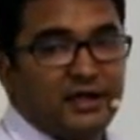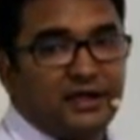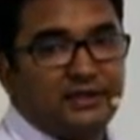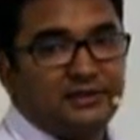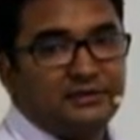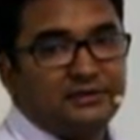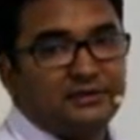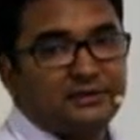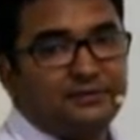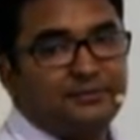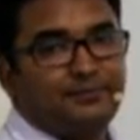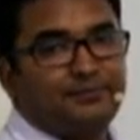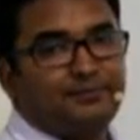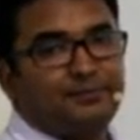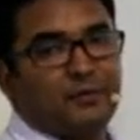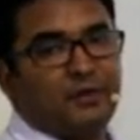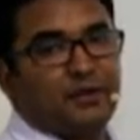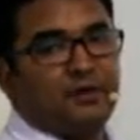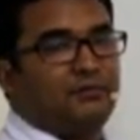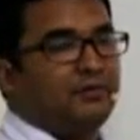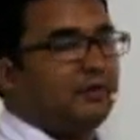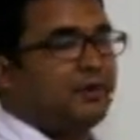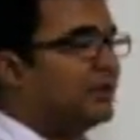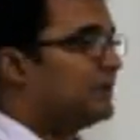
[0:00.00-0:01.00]
dividends.
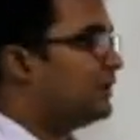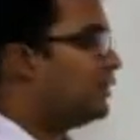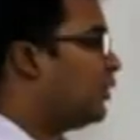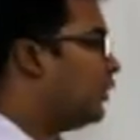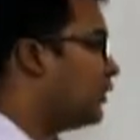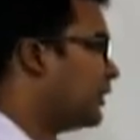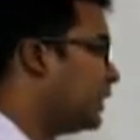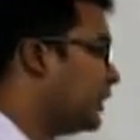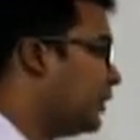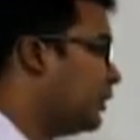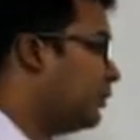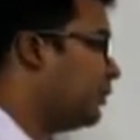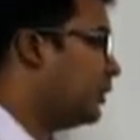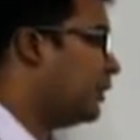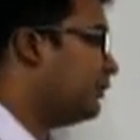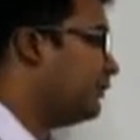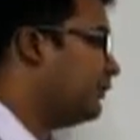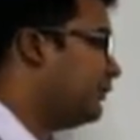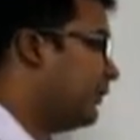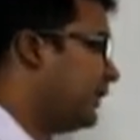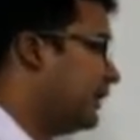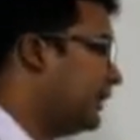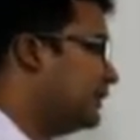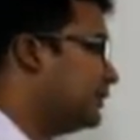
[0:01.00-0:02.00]
We are talking
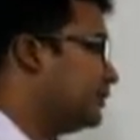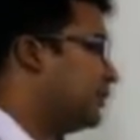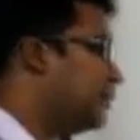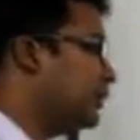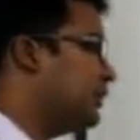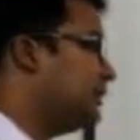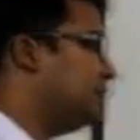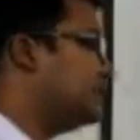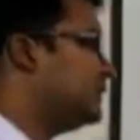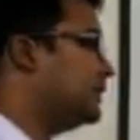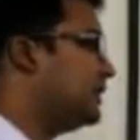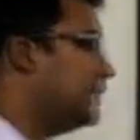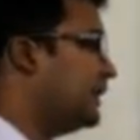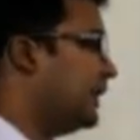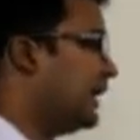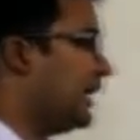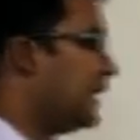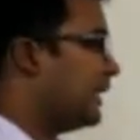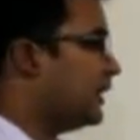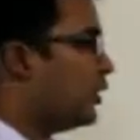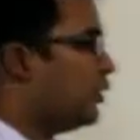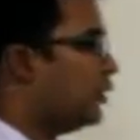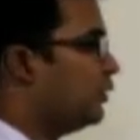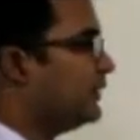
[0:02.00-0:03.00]
about funds position,
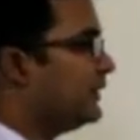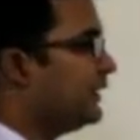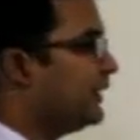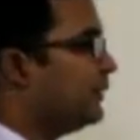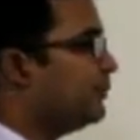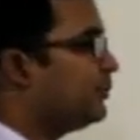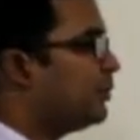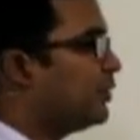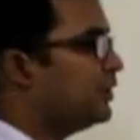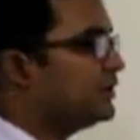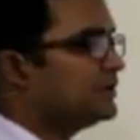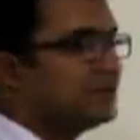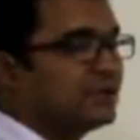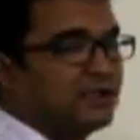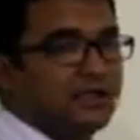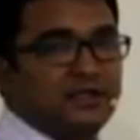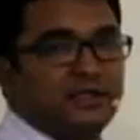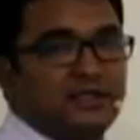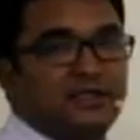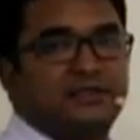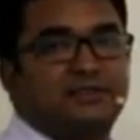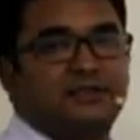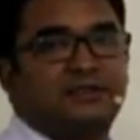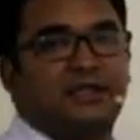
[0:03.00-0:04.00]
accounting policy,
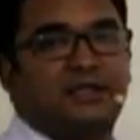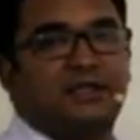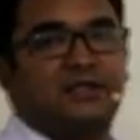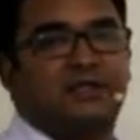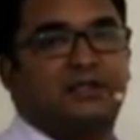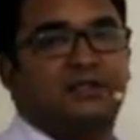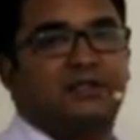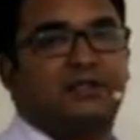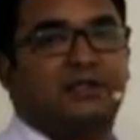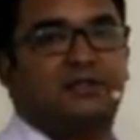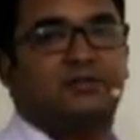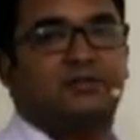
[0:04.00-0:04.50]
and risk and